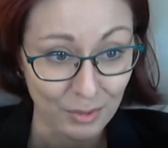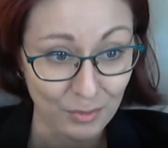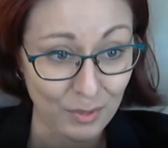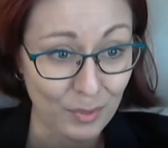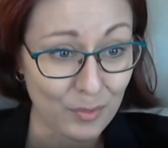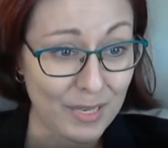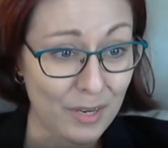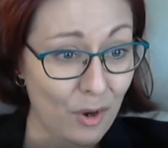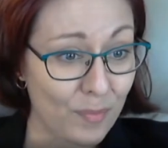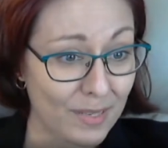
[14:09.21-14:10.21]
we will be
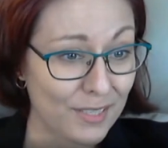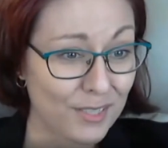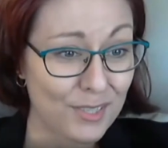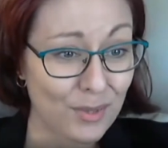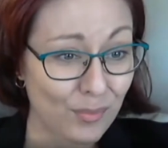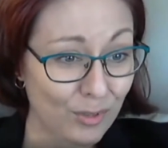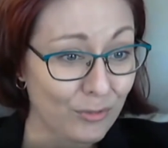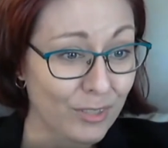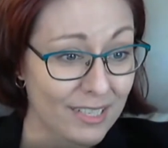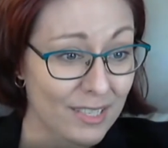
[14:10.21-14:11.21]
open to more
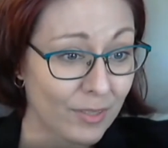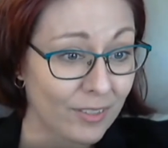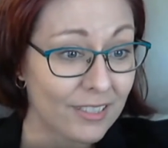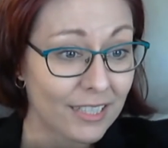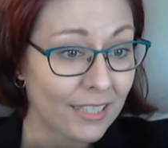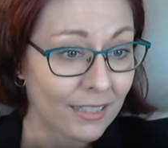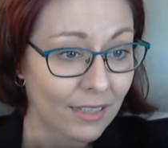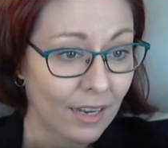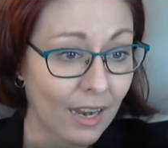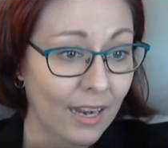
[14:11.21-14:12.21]
flexibility.
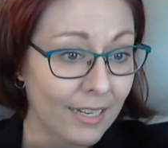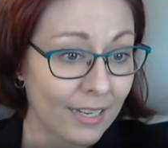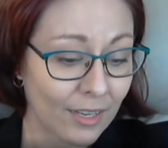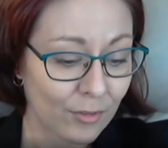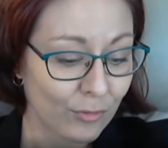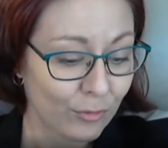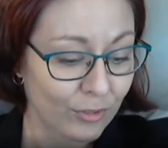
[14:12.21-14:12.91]
I've